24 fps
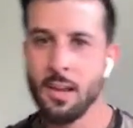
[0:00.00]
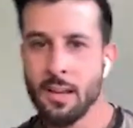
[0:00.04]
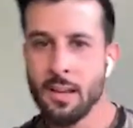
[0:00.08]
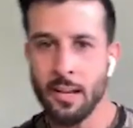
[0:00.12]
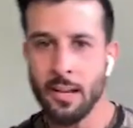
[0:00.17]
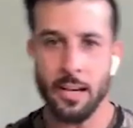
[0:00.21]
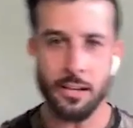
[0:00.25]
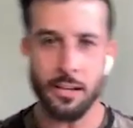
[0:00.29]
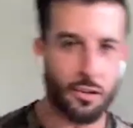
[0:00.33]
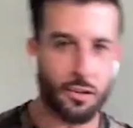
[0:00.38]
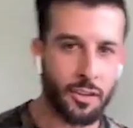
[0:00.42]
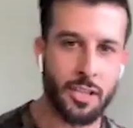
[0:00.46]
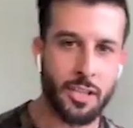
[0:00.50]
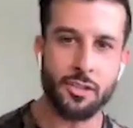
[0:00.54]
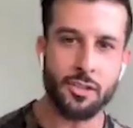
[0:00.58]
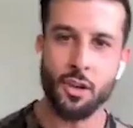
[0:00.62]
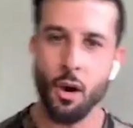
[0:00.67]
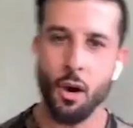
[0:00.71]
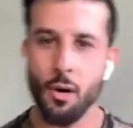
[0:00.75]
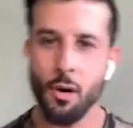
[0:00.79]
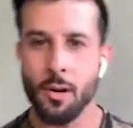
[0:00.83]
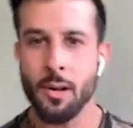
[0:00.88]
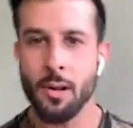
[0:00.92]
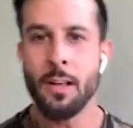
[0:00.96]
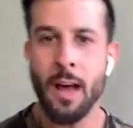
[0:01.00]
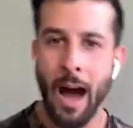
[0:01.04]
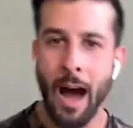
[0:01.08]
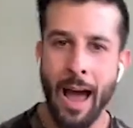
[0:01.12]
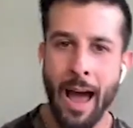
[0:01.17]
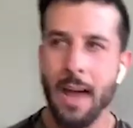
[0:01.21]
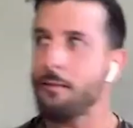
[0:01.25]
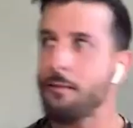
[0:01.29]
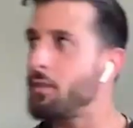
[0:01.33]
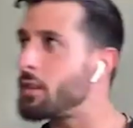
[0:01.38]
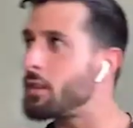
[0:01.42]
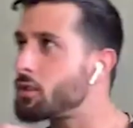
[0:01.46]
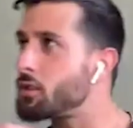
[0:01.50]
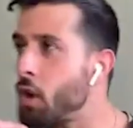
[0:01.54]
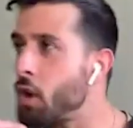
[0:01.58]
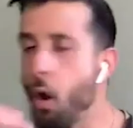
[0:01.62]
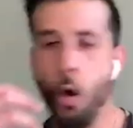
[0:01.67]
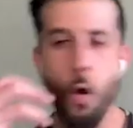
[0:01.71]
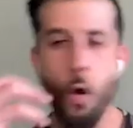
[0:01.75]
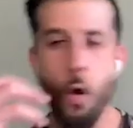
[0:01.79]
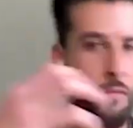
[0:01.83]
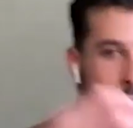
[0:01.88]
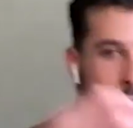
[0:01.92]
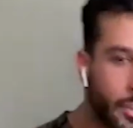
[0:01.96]
gets your things going. I have this
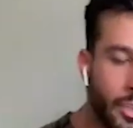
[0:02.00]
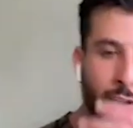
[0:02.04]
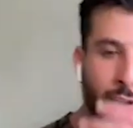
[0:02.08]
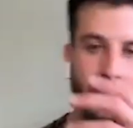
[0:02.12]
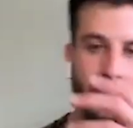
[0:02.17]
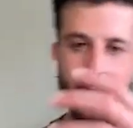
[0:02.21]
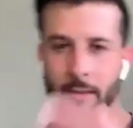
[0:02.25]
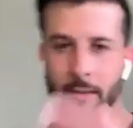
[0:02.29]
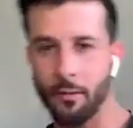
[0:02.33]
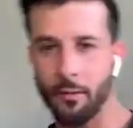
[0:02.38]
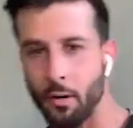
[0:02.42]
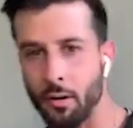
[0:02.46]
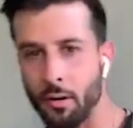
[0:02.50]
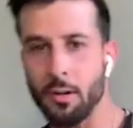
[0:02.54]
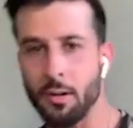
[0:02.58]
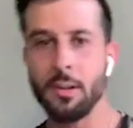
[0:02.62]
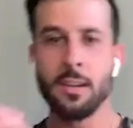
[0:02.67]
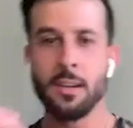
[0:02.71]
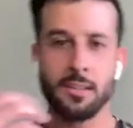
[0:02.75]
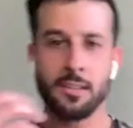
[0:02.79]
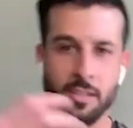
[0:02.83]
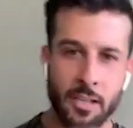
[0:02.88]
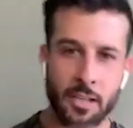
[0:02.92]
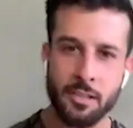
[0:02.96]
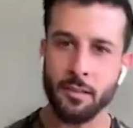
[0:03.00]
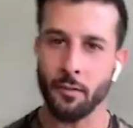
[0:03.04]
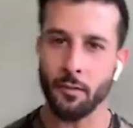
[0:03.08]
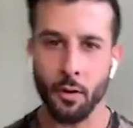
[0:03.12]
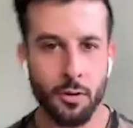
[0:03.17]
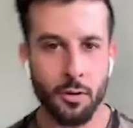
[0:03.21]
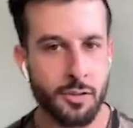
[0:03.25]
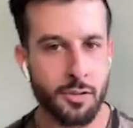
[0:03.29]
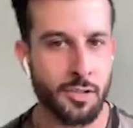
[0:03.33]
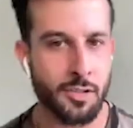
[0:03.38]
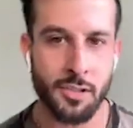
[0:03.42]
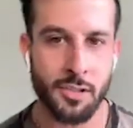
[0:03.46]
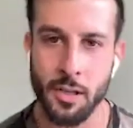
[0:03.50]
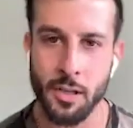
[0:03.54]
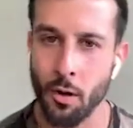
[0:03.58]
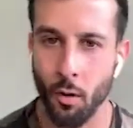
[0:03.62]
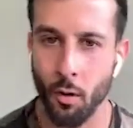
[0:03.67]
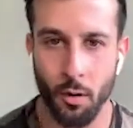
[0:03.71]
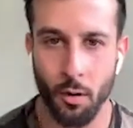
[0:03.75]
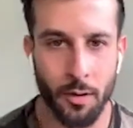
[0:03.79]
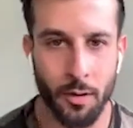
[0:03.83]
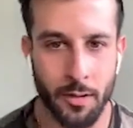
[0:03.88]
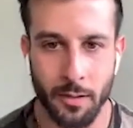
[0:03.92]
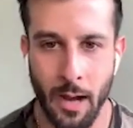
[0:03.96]
over deliver sense of urgency
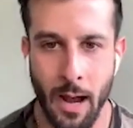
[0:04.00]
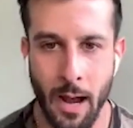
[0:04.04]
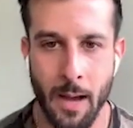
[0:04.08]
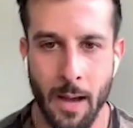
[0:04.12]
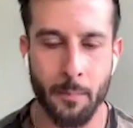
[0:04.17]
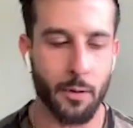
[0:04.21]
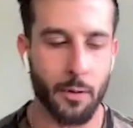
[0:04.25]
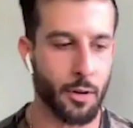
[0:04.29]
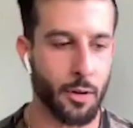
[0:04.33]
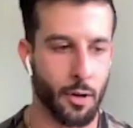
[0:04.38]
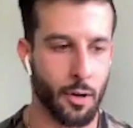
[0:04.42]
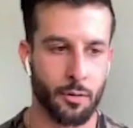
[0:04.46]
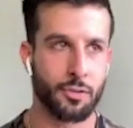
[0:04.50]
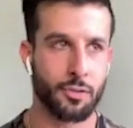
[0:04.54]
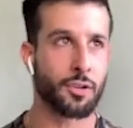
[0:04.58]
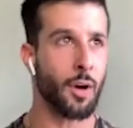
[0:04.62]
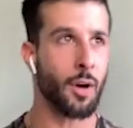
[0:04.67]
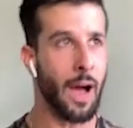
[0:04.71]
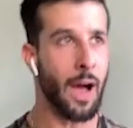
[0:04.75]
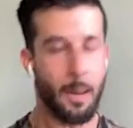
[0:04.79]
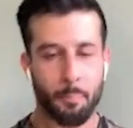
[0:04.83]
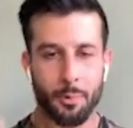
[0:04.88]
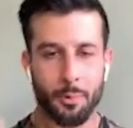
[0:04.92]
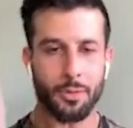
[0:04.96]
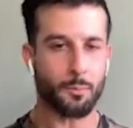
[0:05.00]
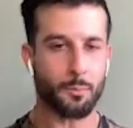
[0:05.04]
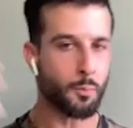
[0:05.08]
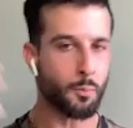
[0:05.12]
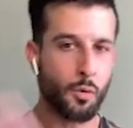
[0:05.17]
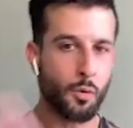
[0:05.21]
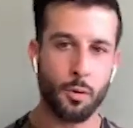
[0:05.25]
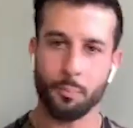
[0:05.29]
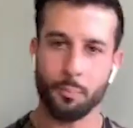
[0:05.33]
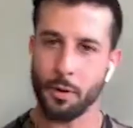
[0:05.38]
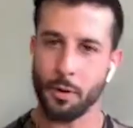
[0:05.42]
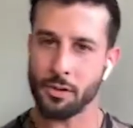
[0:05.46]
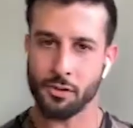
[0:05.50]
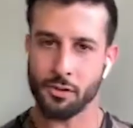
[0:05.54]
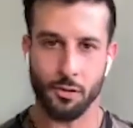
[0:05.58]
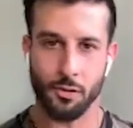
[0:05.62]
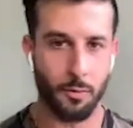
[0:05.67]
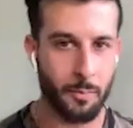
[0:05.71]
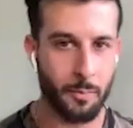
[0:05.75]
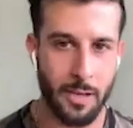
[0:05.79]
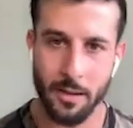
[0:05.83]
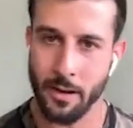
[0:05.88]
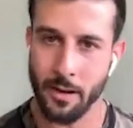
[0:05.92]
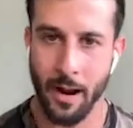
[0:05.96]
all the time, you know. So I put more pressure on
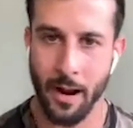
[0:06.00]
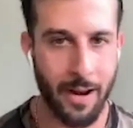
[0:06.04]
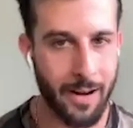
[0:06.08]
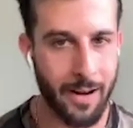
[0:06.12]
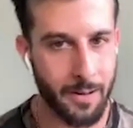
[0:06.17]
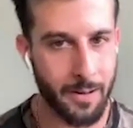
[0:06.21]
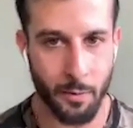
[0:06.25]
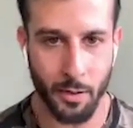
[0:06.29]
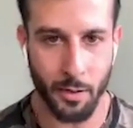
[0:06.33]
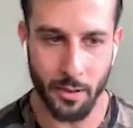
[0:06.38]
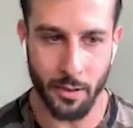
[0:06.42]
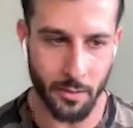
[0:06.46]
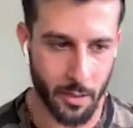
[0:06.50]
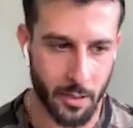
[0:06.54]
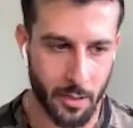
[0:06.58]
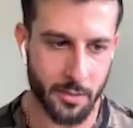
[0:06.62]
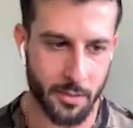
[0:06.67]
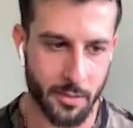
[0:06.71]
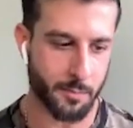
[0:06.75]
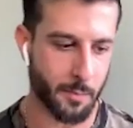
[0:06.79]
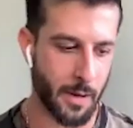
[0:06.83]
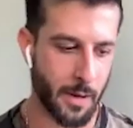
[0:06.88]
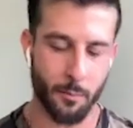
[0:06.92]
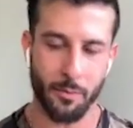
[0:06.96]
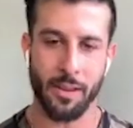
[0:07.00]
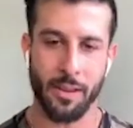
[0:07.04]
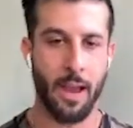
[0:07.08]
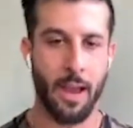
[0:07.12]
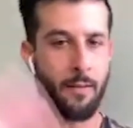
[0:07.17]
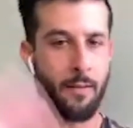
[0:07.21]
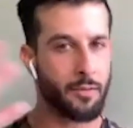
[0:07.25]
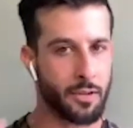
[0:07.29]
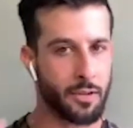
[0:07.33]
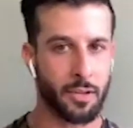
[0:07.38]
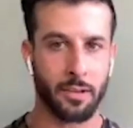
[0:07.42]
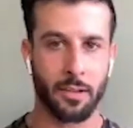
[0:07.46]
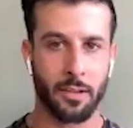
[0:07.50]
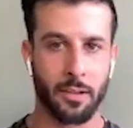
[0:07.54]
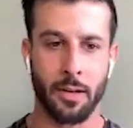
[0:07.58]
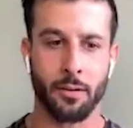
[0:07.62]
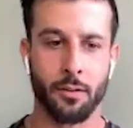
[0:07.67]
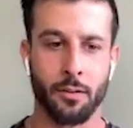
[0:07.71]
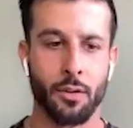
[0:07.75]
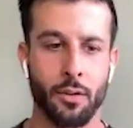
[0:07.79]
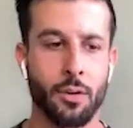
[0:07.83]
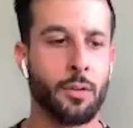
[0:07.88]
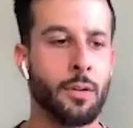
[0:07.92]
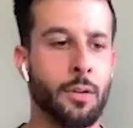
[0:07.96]
me than anybody does, man, with everything that I
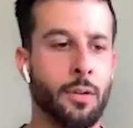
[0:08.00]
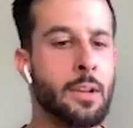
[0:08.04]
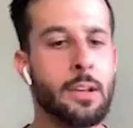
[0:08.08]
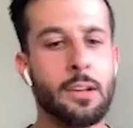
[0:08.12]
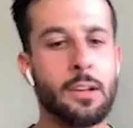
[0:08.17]
do.